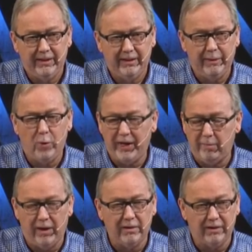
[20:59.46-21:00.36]
He weighed
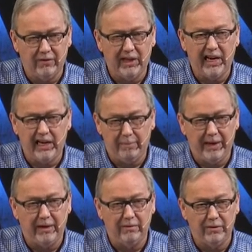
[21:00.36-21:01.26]
about 70 to 80
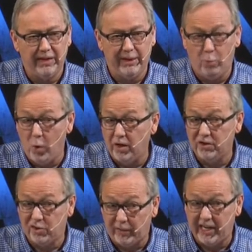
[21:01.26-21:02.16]
pounds, and he
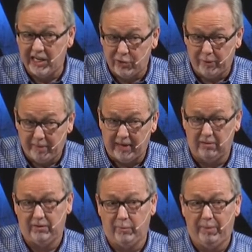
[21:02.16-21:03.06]
was 300
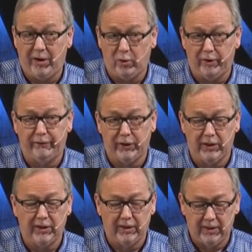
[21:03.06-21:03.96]
pounds, a power
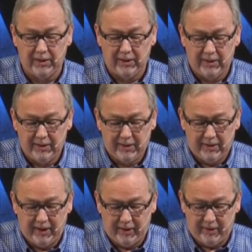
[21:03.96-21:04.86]
lifter.
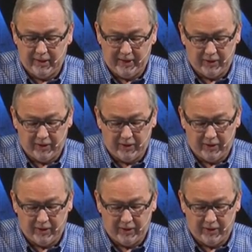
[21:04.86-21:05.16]
And, and